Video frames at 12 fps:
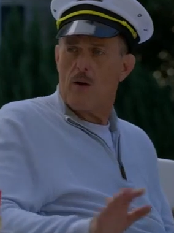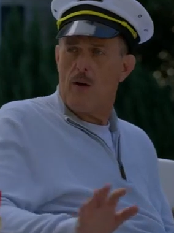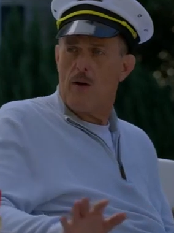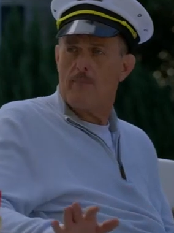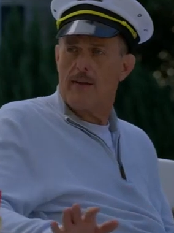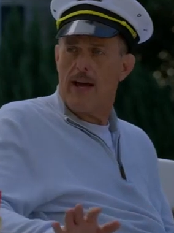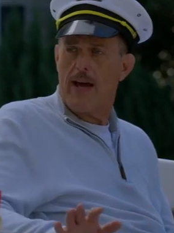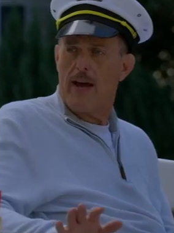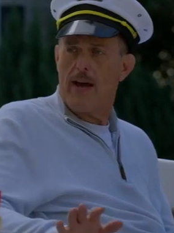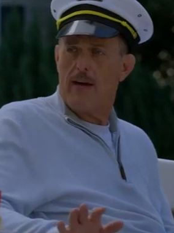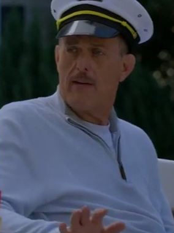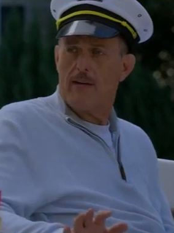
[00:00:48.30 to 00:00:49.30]
calm
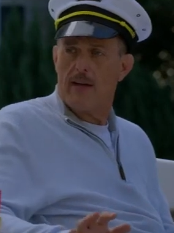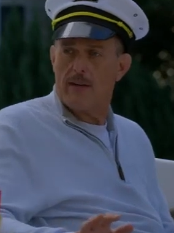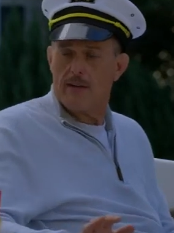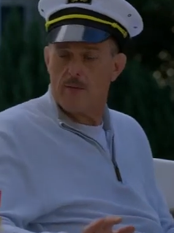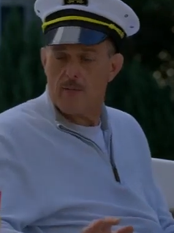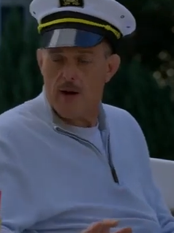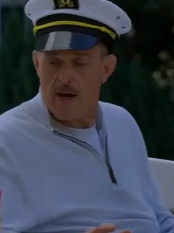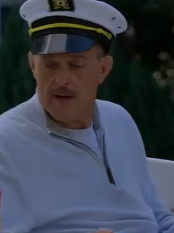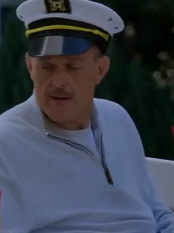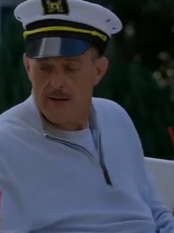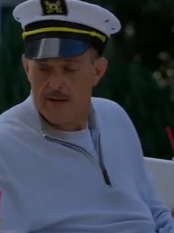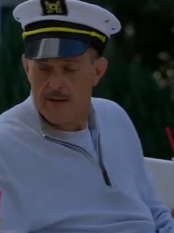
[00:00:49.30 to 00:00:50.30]
down. Let the
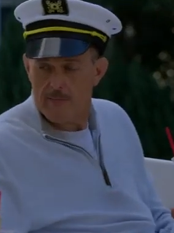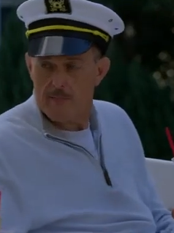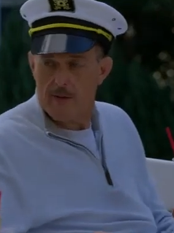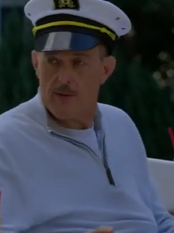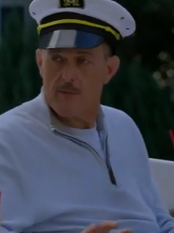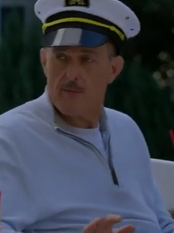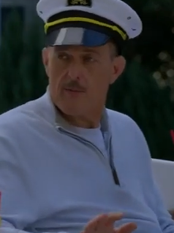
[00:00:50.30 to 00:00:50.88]
rocking of the boat